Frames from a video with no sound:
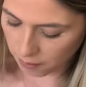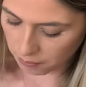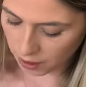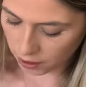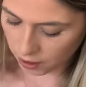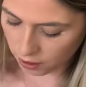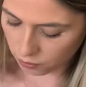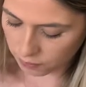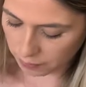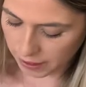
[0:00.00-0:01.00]
meter
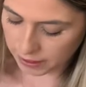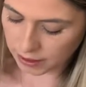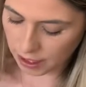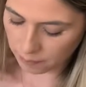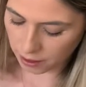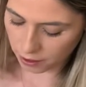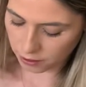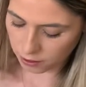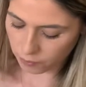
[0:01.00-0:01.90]
equals blank centimeters.